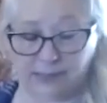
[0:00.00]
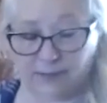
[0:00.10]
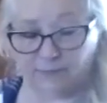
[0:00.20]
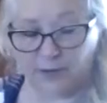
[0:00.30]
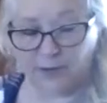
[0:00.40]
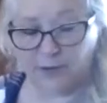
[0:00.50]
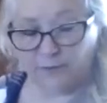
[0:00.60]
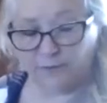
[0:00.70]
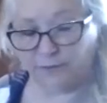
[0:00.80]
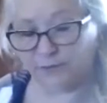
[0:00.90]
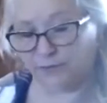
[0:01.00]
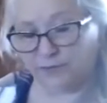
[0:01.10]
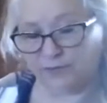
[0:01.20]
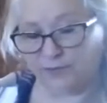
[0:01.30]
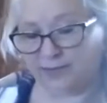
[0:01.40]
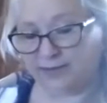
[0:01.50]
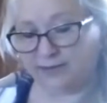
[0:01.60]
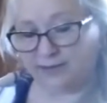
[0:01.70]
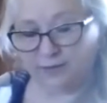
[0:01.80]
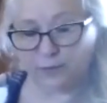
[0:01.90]
of food that
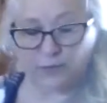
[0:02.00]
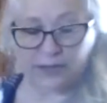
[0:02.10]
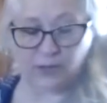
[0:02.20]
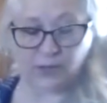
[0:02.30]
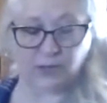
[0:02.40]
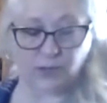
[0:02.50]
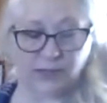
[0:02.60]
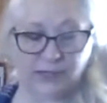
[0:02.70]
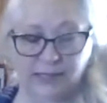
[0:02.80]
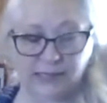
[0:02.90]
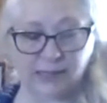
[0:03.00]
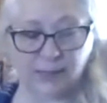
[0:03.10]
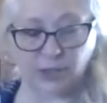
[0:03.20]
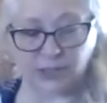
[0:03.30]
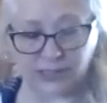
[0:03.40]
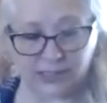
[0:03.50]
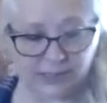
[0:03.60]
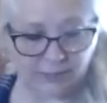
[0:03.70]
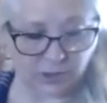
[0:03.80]
we cook during the summertime